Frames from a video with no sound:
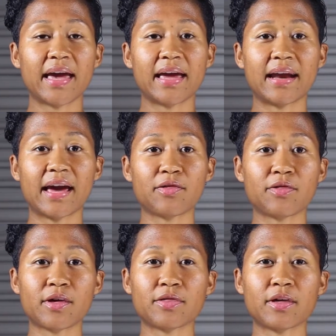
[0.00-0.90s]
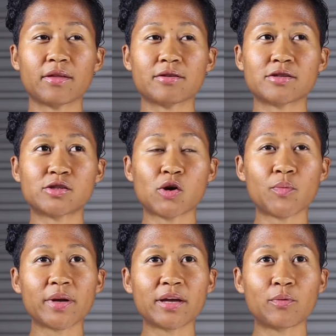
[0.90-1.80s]
And I think that there's
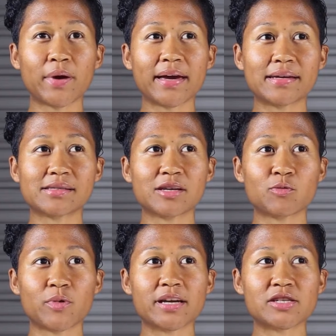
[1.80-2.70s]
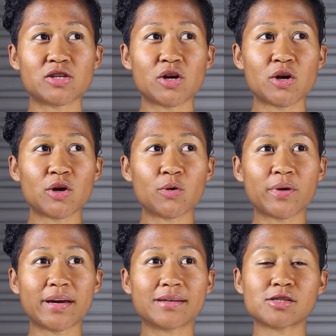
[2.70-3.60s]
so many ways in which
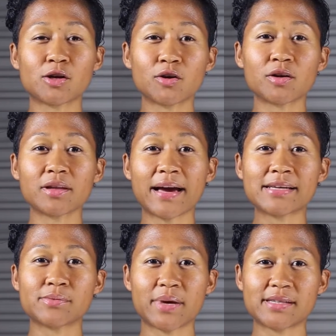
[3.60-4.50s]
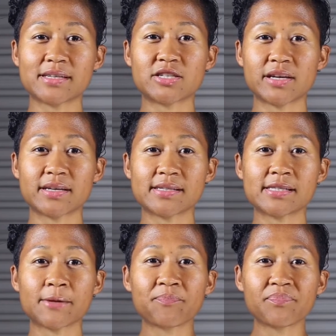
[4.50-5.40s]
we internalize
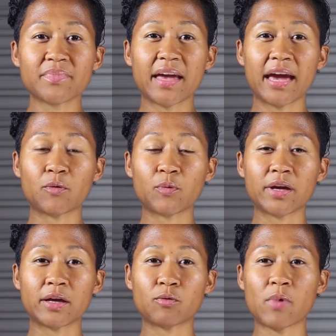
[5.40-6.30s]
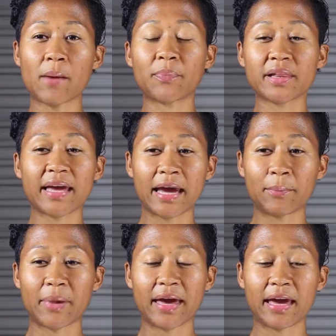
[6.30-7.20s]
messages and we
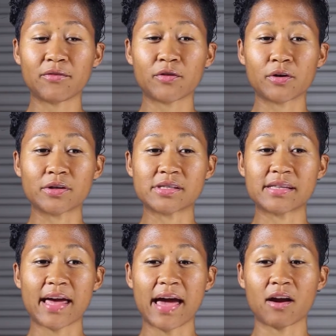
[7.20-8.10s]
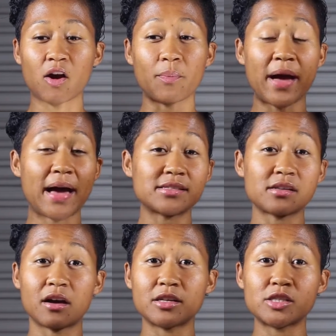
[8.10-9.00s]
replicate behaviors that are
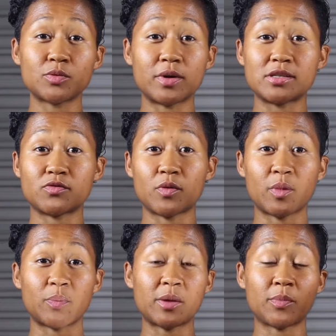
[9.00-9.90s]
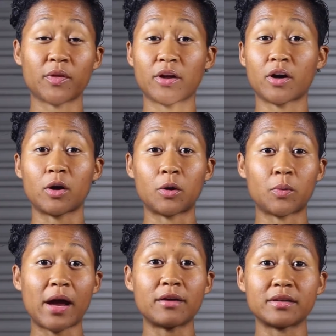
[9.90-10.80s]
passed on to us from the people that are
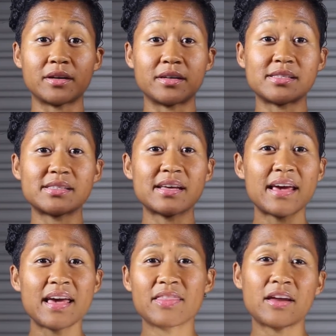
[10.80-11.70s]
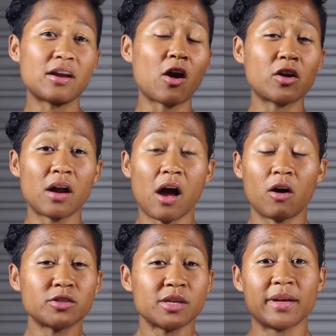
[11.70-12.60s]
around us that aren't
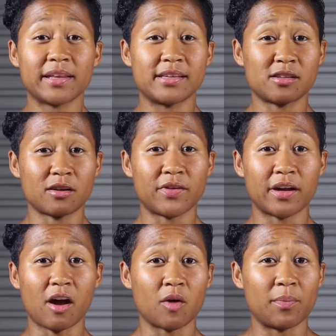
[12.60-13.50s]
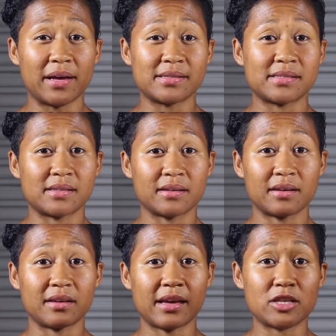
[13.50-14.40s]
ultimately serving our best
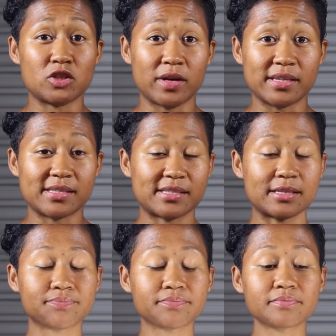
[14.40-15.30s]
interests.